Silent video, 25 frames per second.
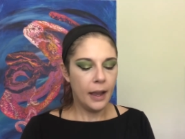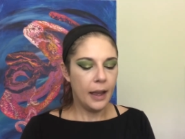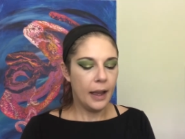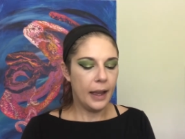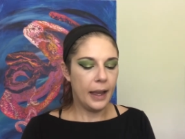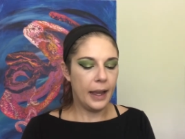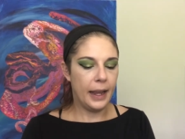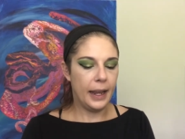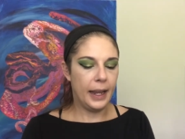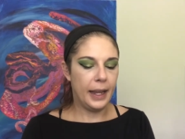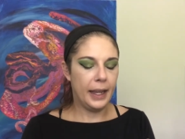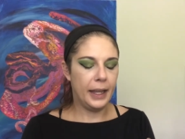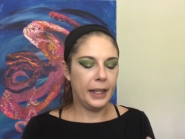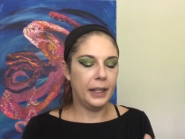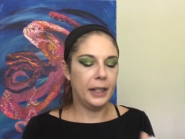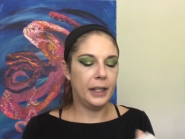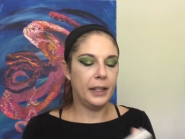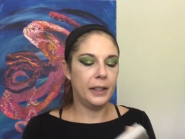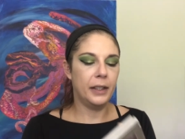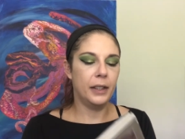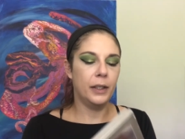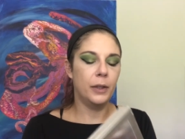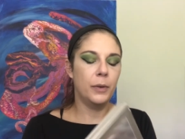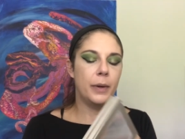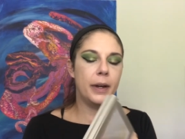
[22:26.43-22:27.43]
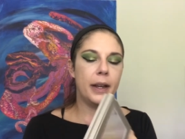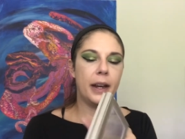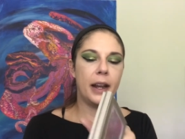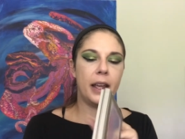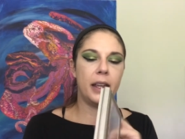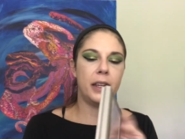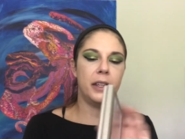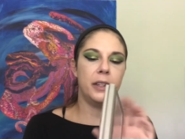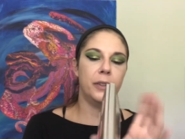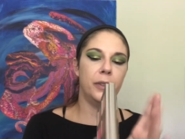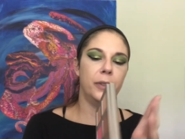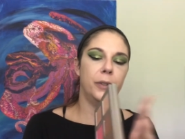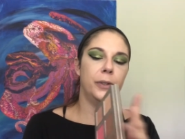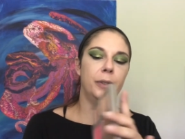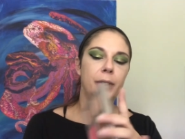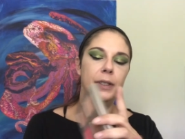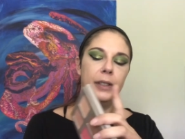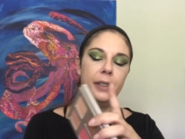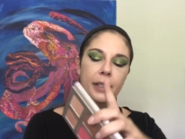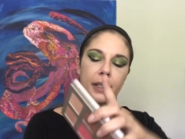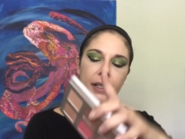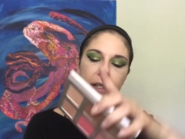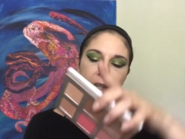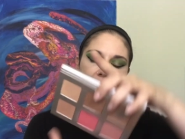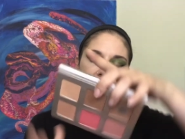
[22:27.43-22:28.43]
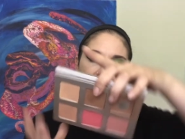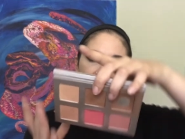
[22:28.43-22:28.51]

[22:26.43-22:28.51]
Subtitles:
And the one I use, I